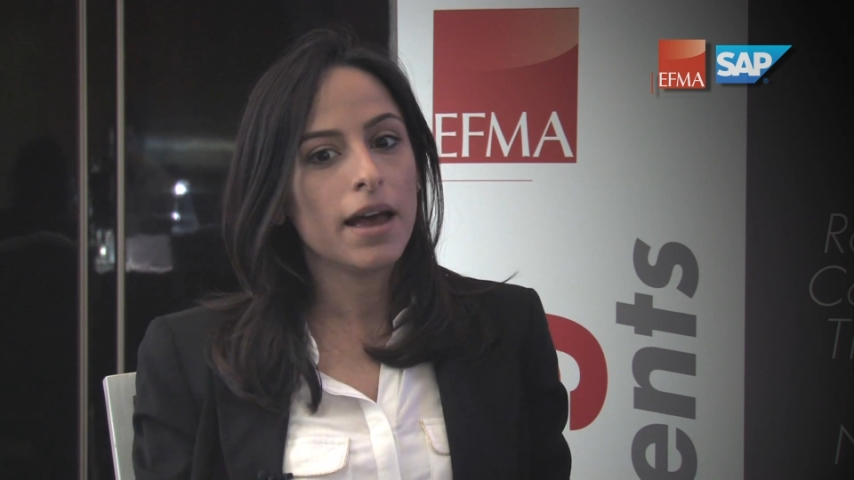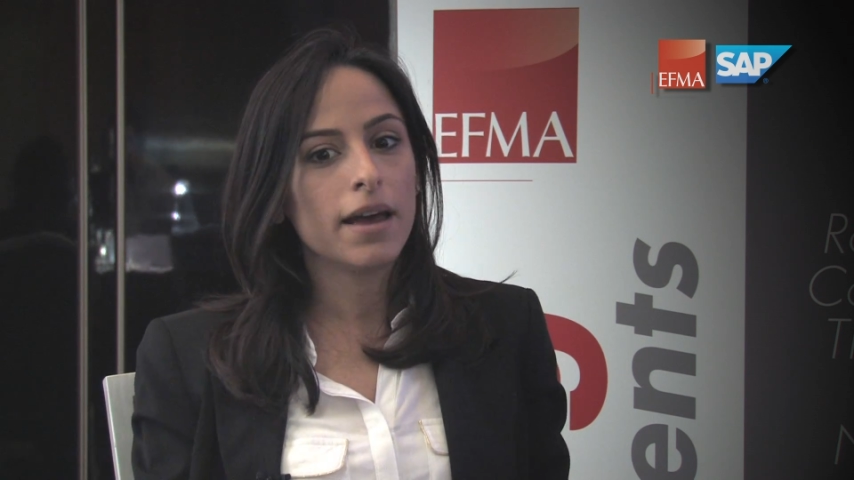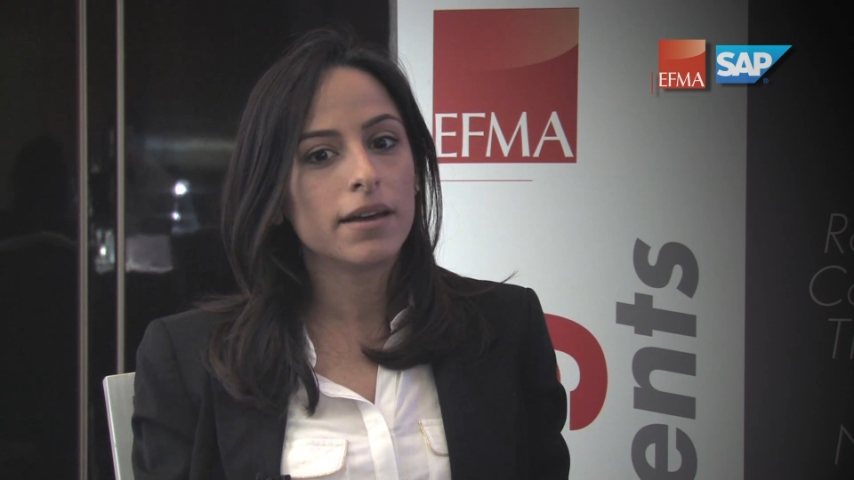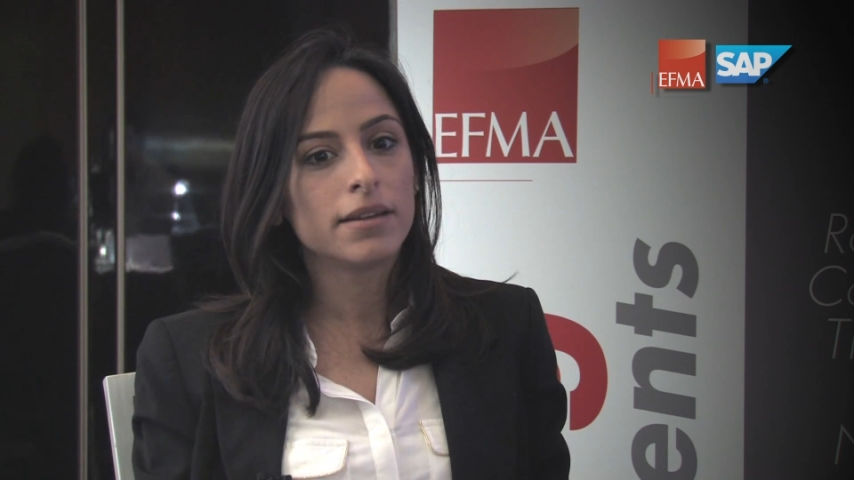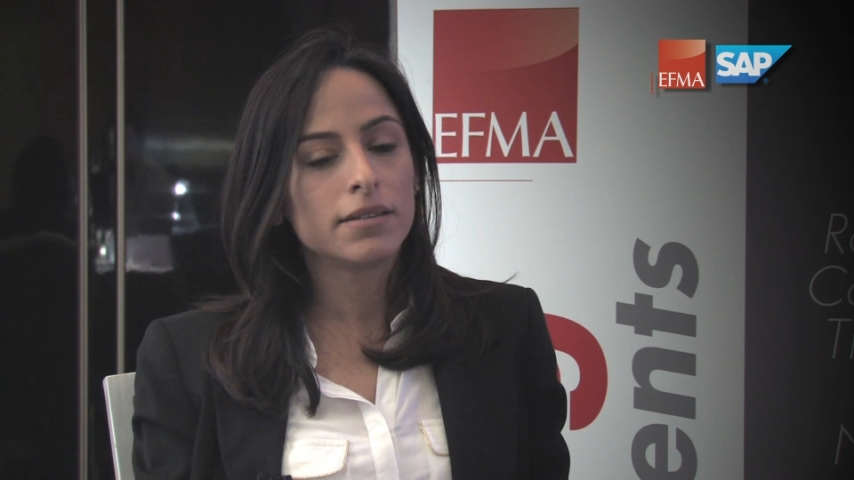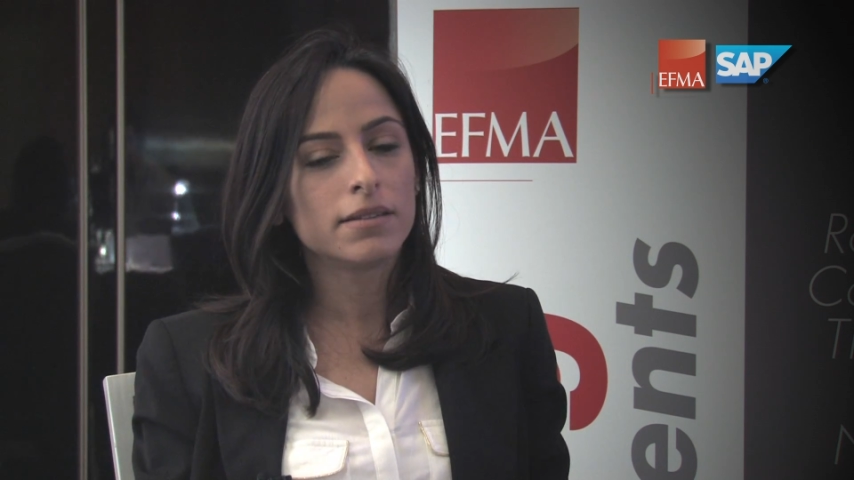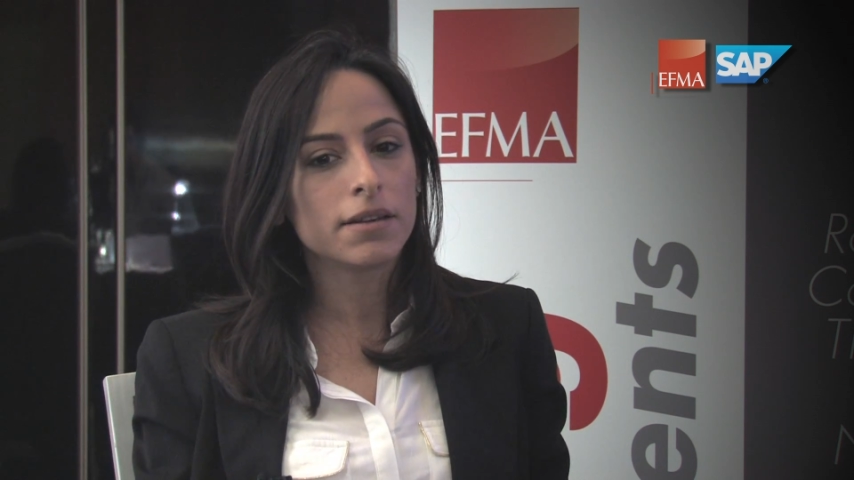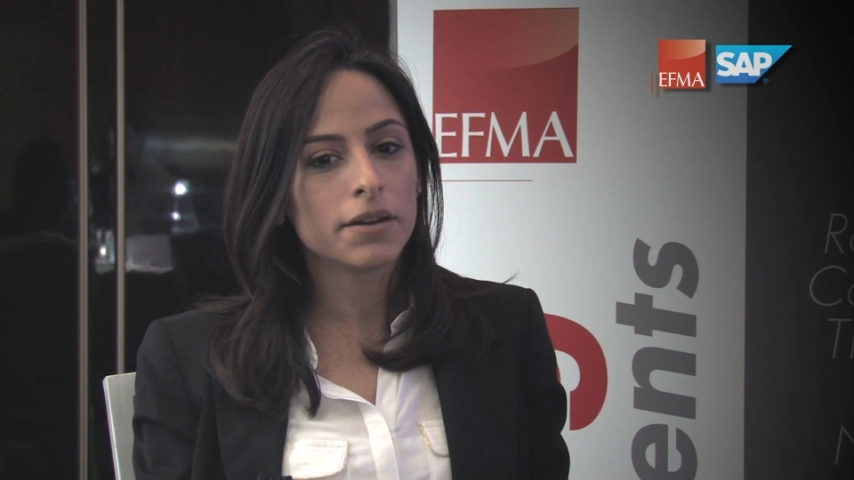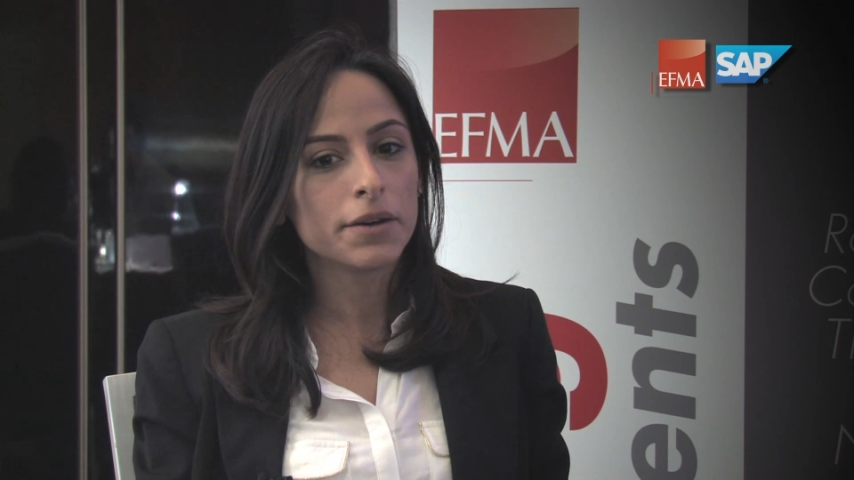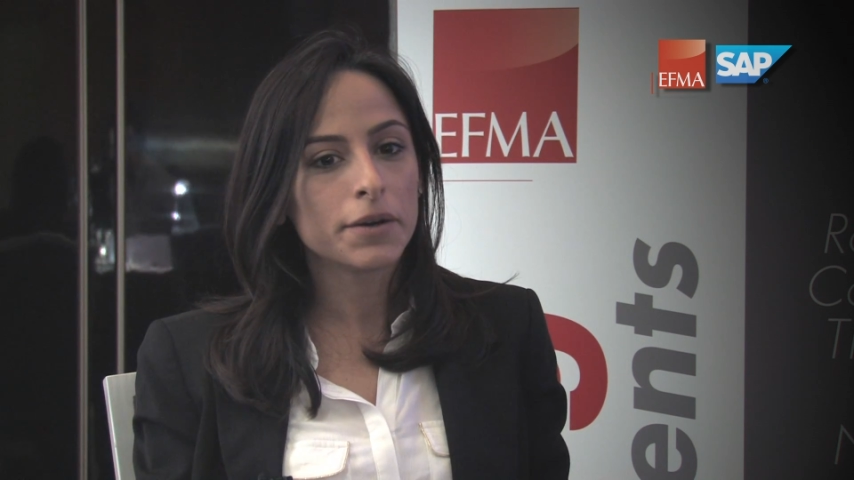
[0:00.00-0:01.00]
And
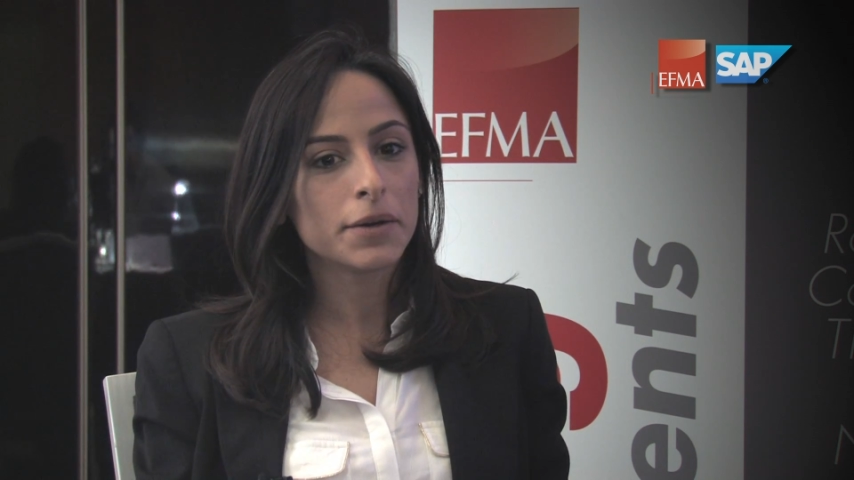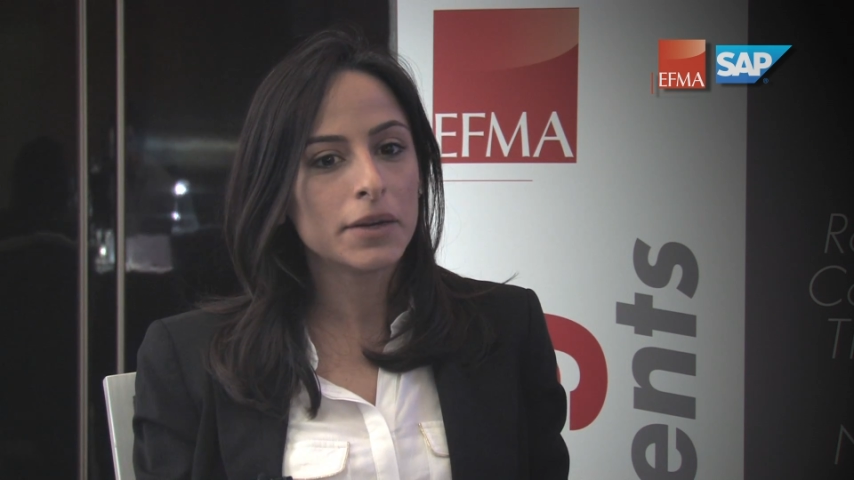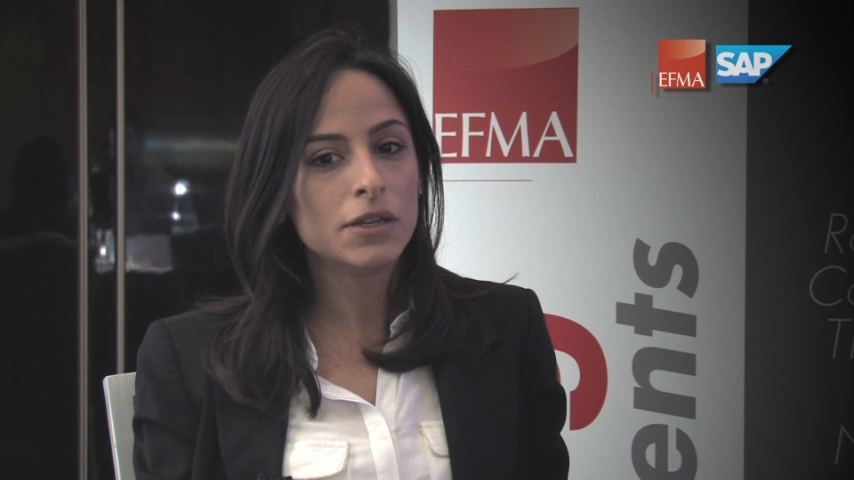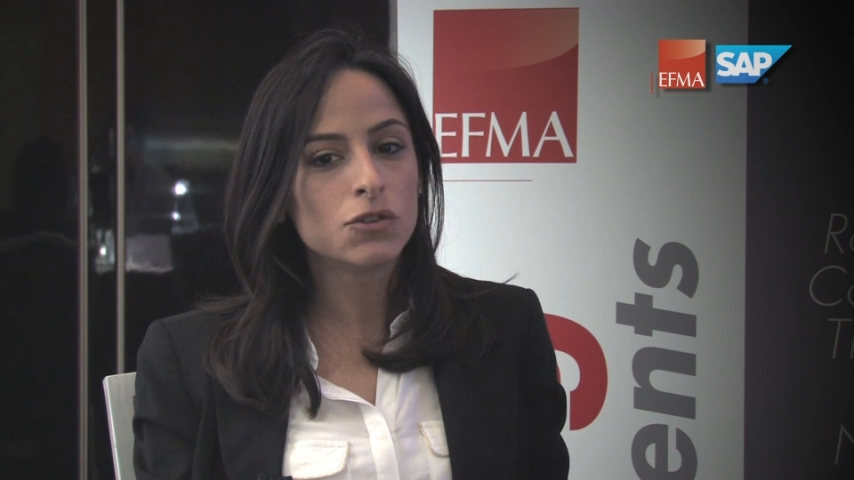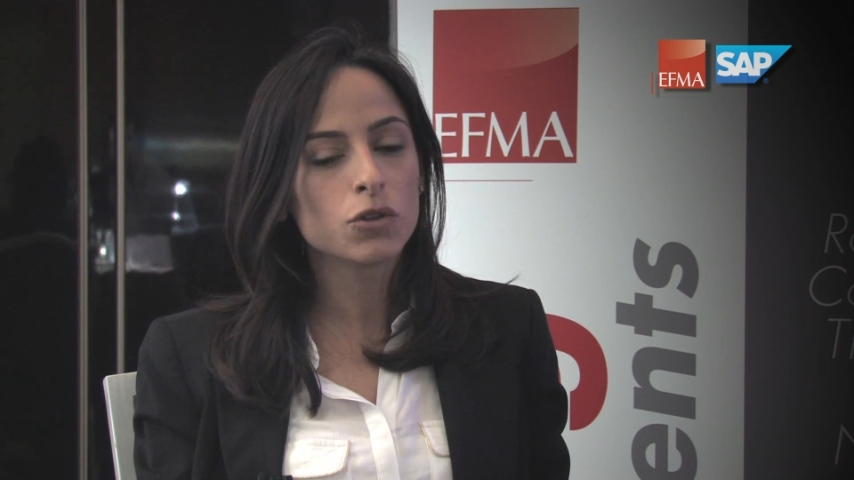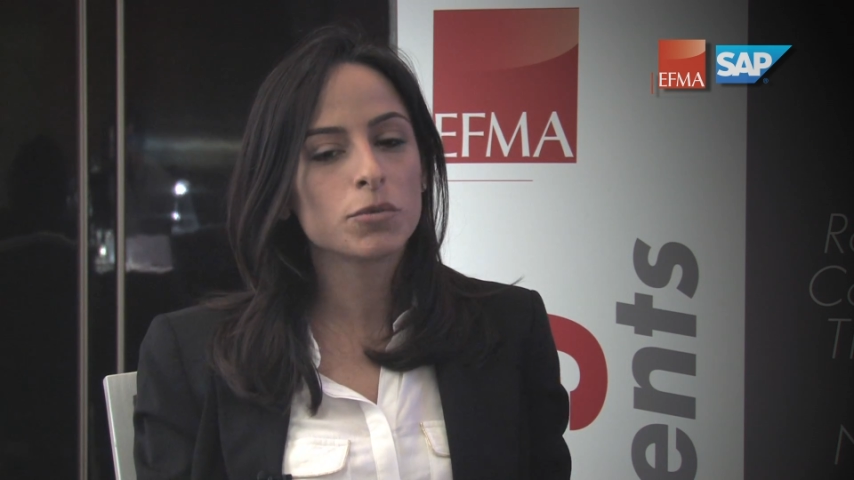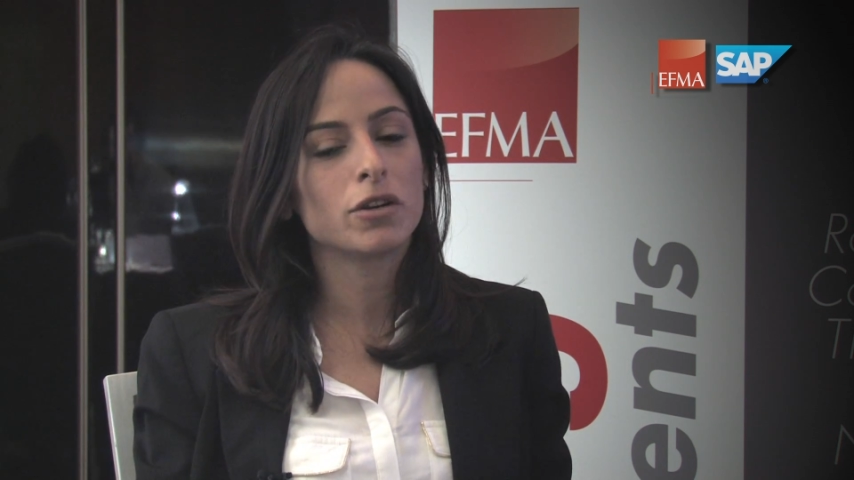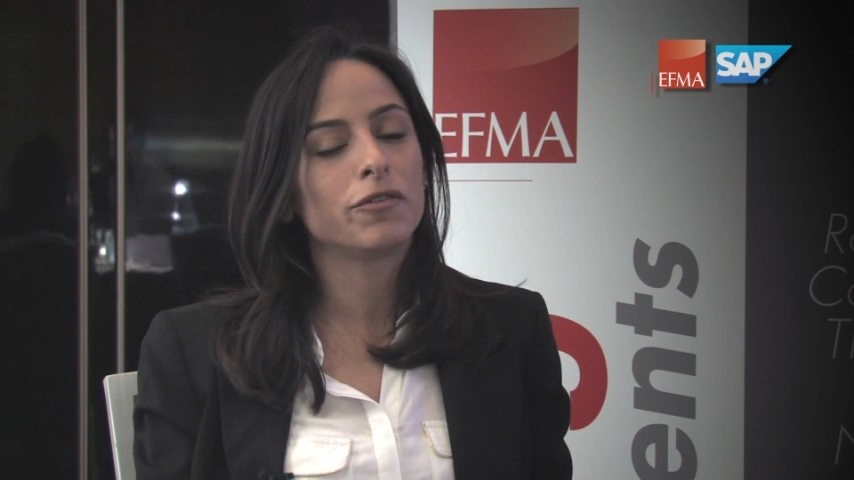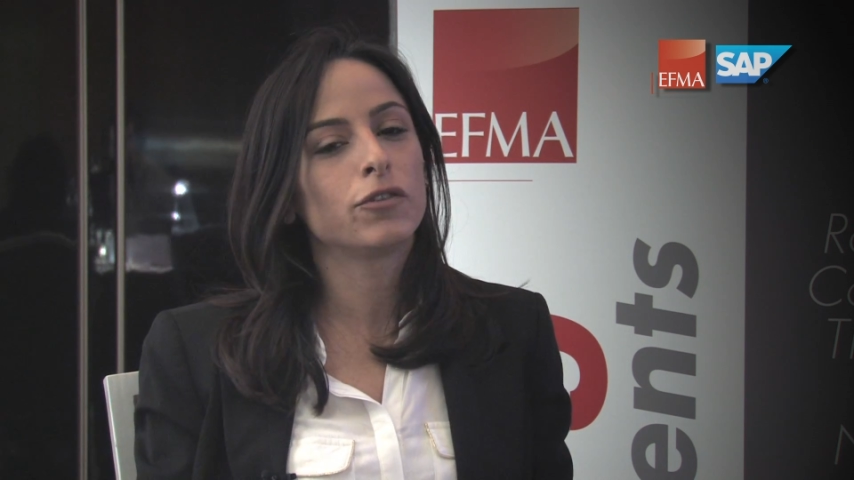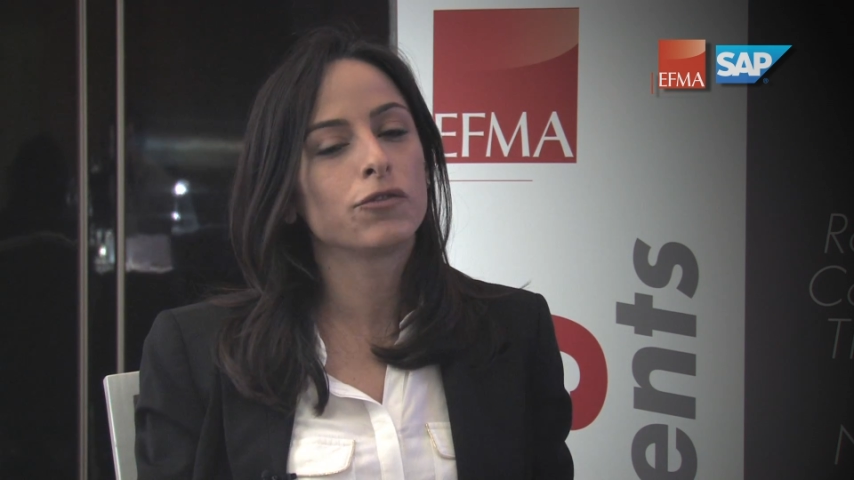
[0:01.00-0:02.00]
in terms
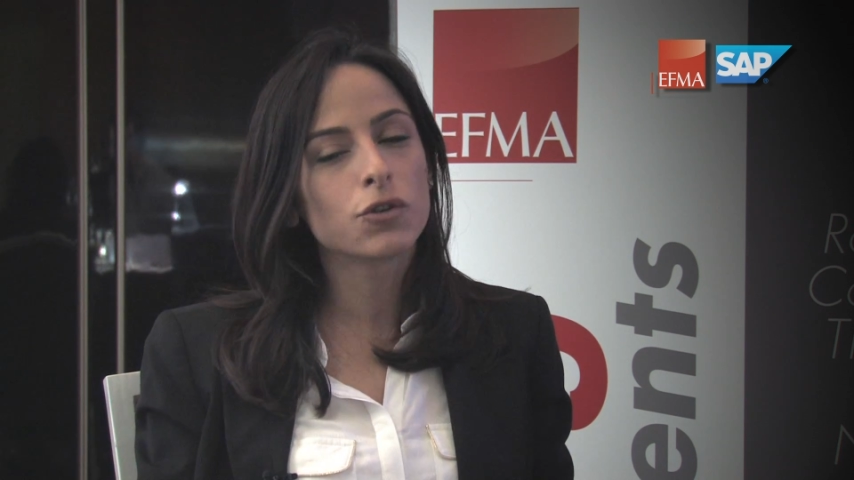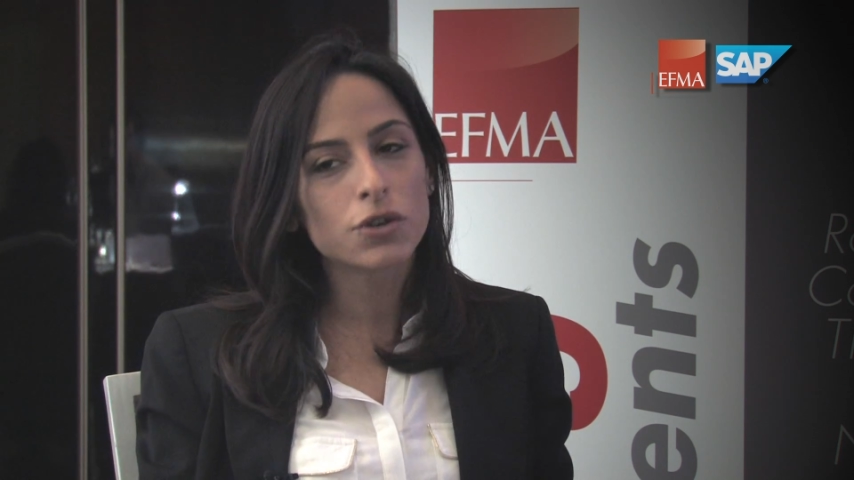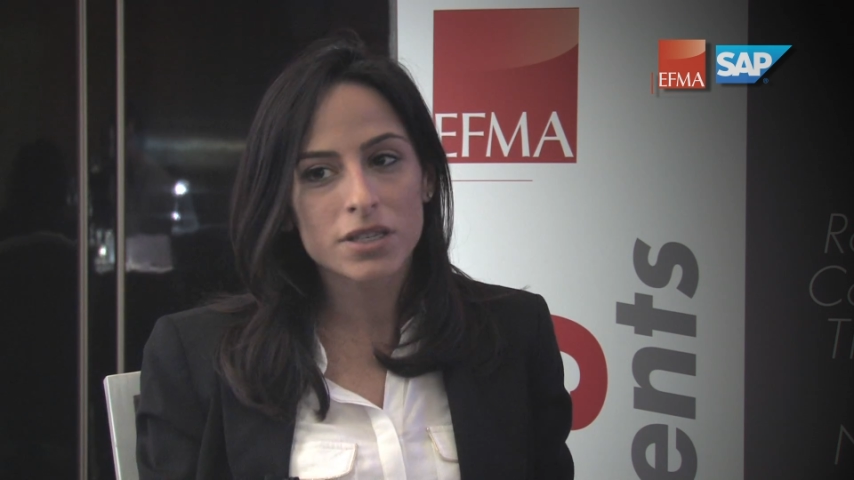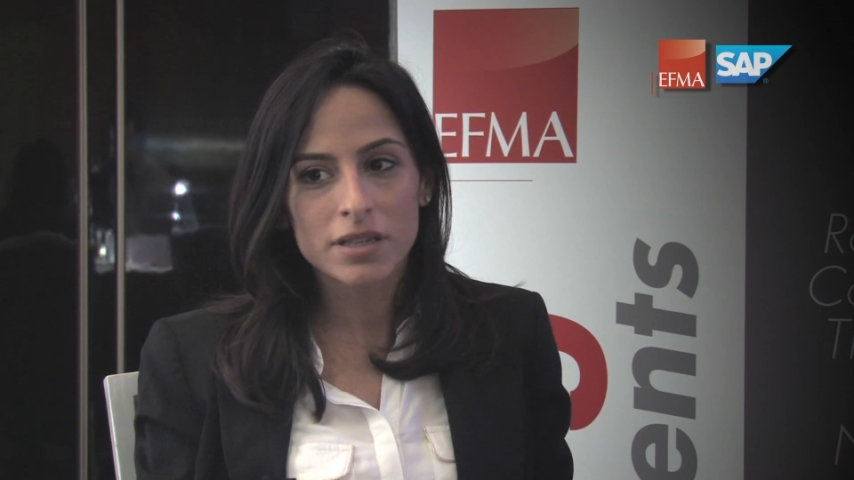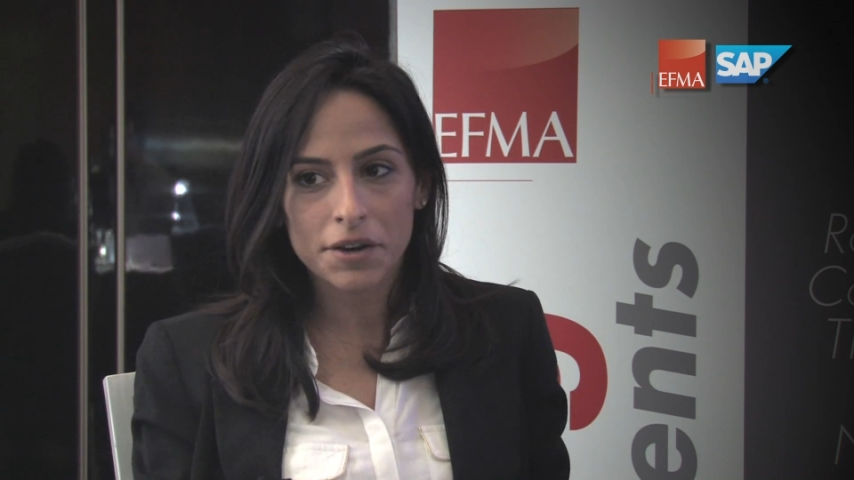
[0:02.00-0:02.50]
of course,